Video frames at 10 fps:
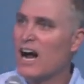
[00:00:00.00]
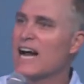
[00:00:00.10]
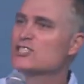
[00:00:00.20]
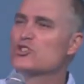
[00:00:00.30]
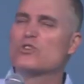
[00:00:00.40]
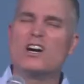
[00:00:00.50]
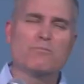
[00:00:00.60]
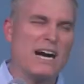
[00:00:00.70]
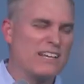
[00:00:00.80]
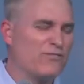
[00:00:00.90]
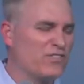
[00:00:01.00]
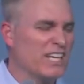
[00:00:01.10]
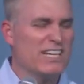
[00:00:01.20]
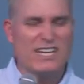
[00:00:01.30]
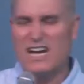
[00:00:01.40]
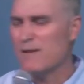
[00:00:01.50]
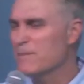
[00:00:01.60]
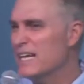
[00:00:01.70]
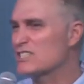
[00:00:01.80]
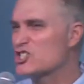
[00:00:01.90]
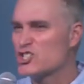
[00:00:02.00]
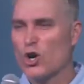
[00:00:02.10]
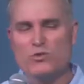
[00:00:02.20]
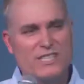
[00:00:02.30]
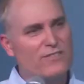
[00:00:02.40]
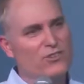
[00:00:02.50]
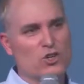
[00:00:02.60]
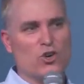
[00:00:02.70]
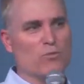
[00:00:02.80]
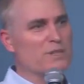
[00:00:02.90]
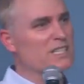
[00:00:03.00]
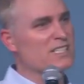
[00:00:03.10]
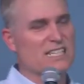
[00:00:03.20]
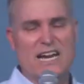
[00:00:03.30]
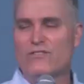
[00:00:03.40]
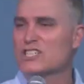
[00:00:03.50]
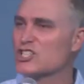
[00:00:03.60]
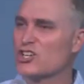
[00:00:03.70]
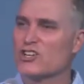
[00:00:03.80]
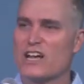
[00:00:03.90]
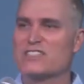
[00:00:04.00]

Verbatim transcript: I drug my feet and I made it so difficult because at every turn,